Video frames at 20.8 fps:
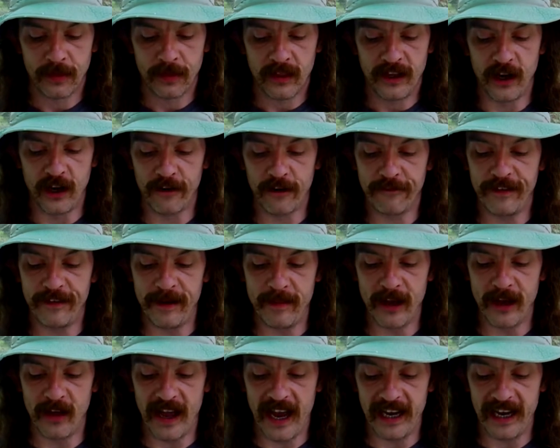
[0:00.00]
young
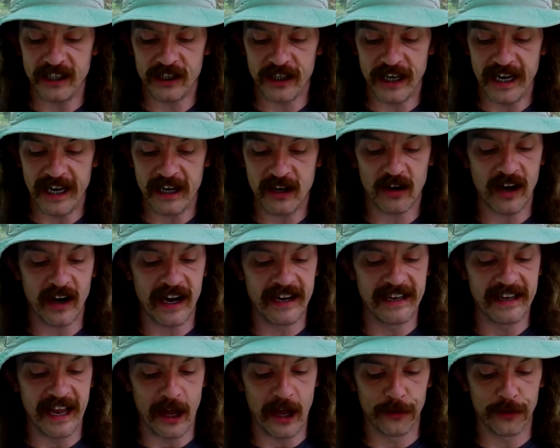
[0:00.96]
female agitator, and
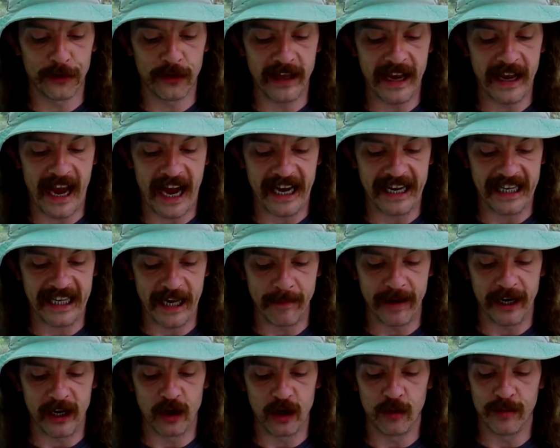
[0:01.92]
an elderly
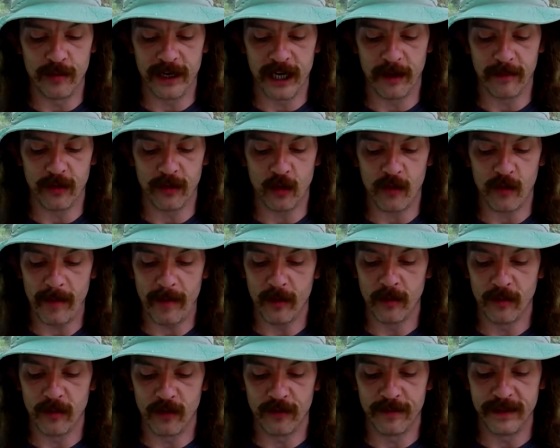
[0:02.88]
academic who become the rebel
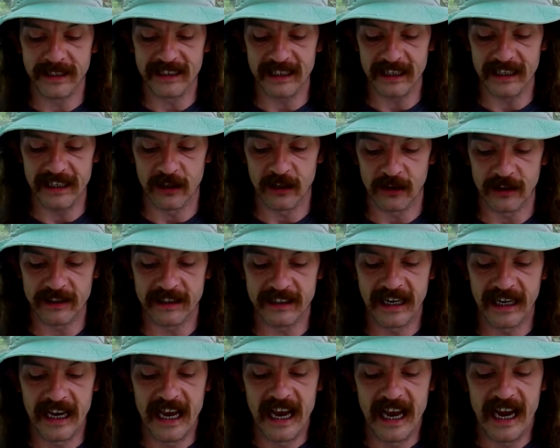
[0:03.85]
movement's leaders.
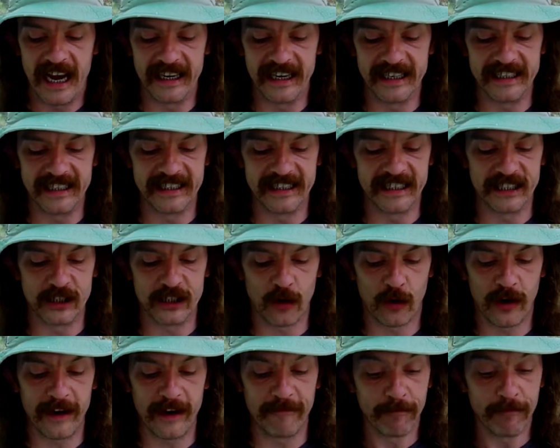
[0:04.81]
And it is the
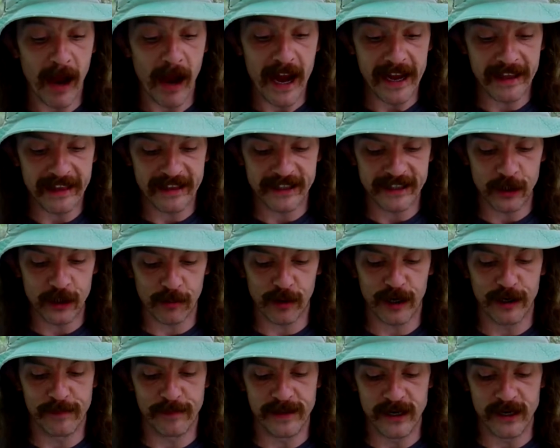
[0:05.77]
story of Mike, the
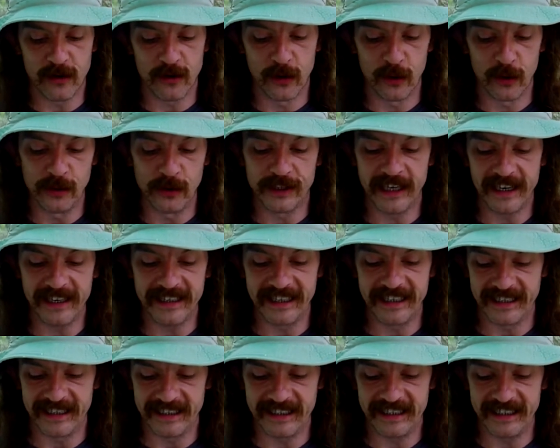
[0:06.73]
supercomputer whose
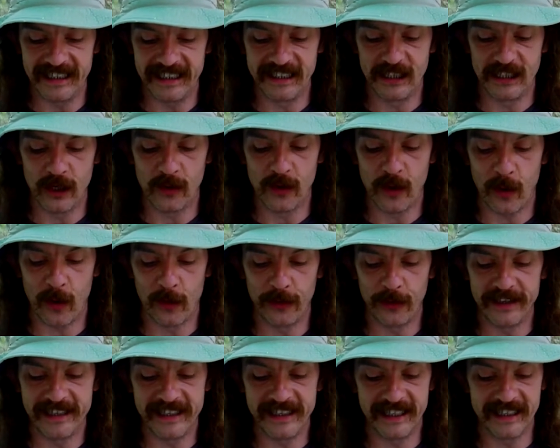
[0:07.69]
sentience is known
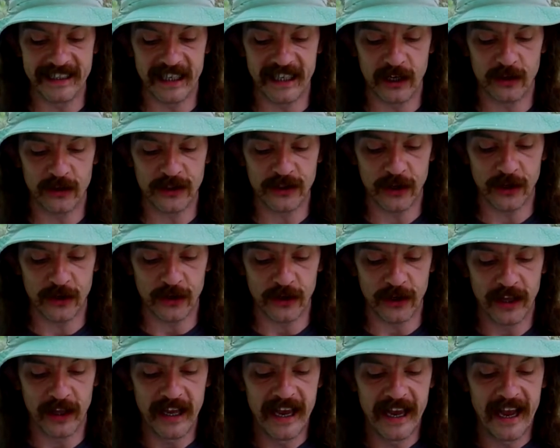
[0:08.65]
only to this inner
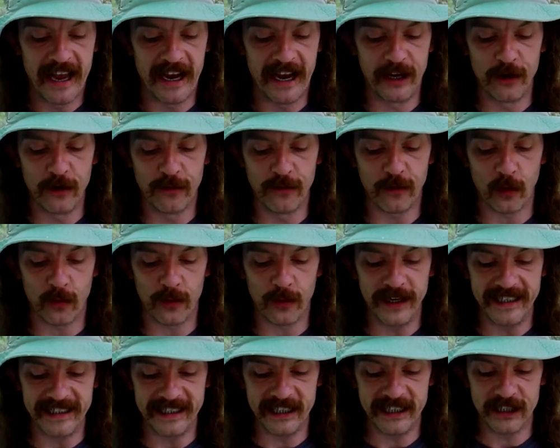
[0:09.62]
circle, and who for
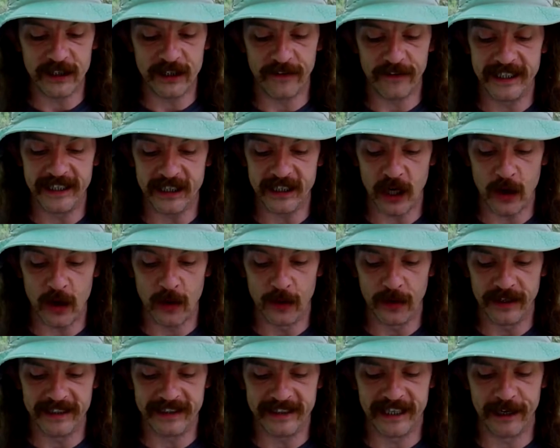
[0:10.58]
reasons of his
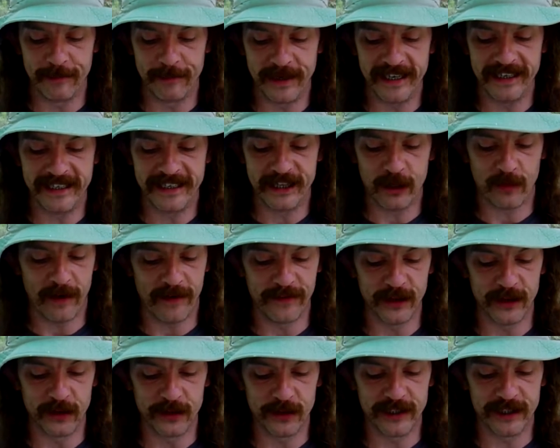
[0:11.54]
own is committed to the
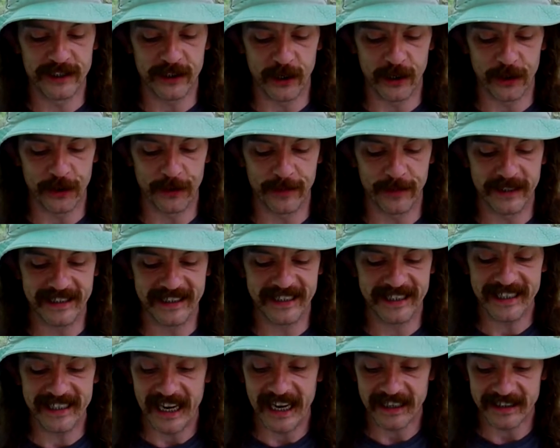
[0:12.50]
revolution's ultimate
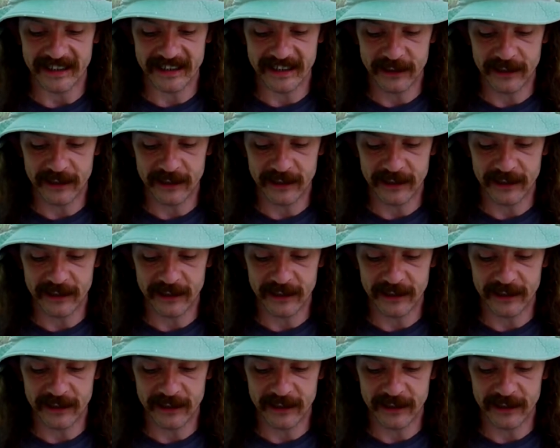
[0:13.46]
success.